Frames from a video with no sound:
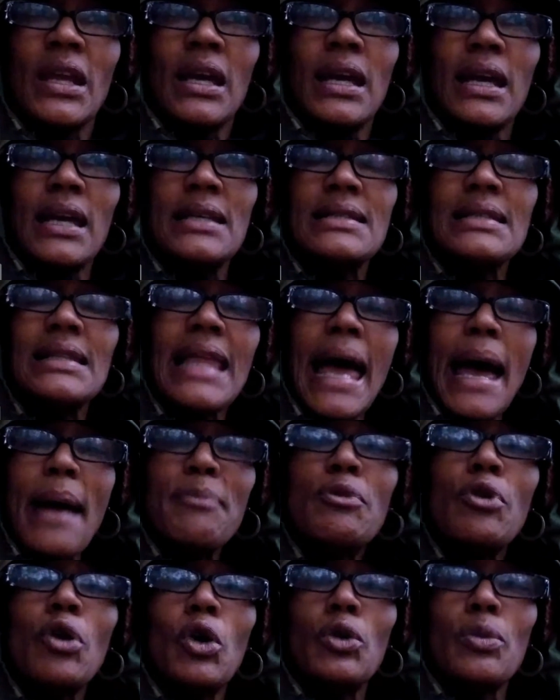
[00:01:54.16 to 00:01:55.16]

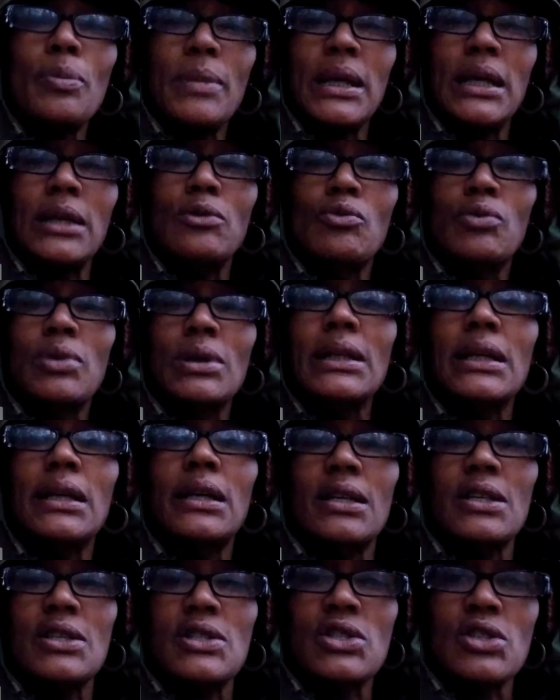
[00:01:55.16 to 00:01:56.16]
lab-grown meat really
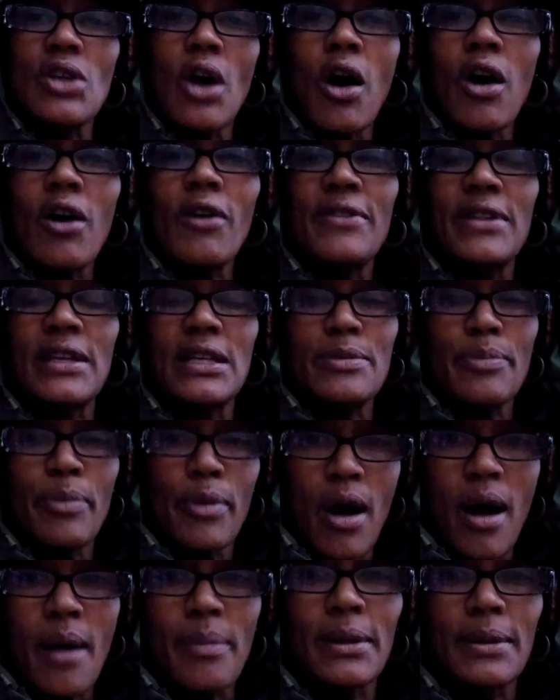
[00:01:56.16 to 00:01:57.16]
going to solve these
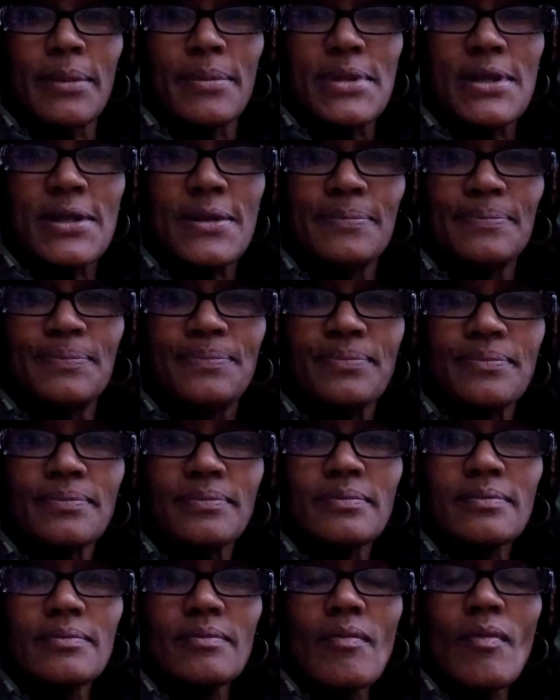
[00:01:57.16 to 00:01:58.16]
problems?
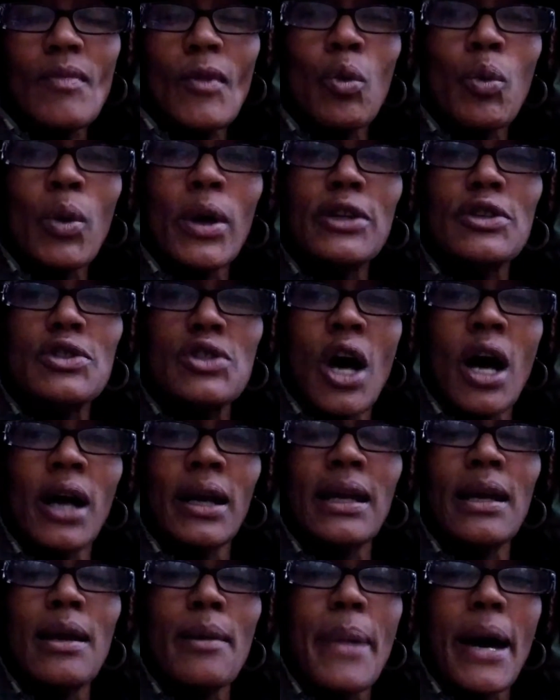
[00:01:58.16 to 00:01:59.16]
When you're
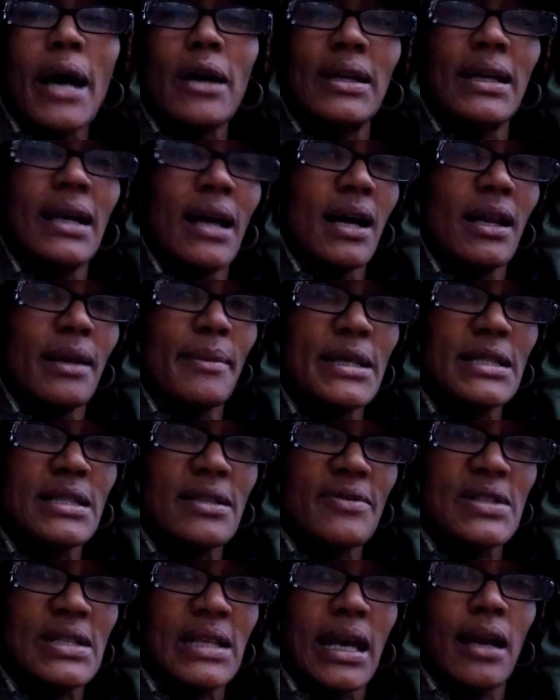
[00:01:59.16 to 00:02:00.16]
talking about economies
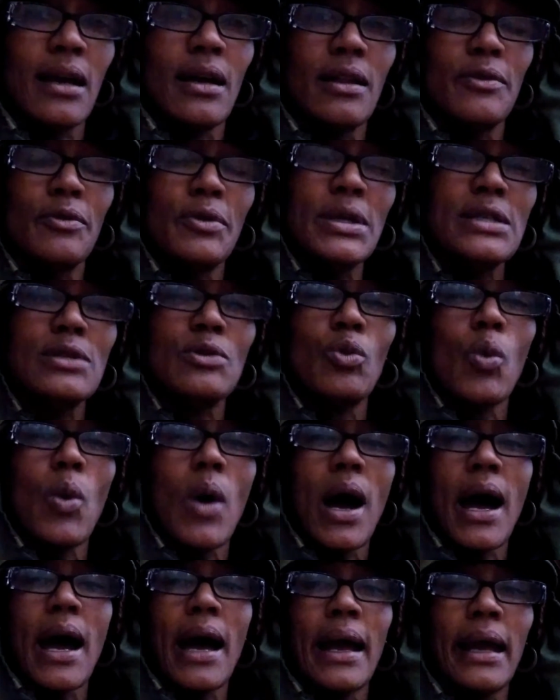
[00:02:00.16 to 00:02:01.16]
of scale, the reason
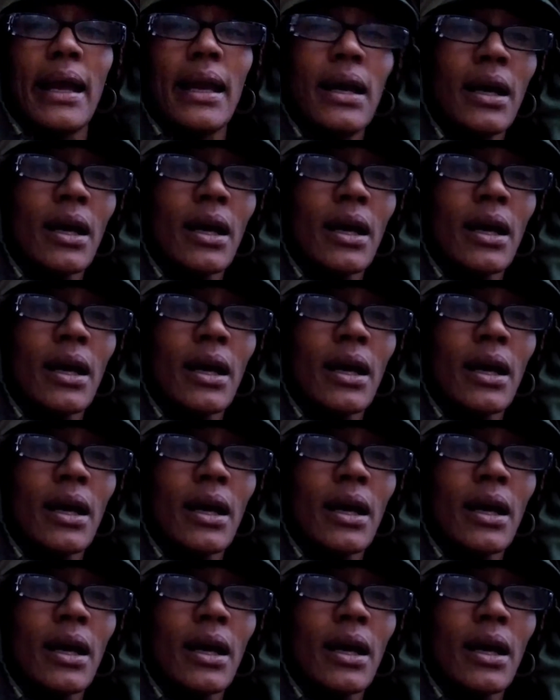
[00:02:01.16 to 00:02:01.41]
why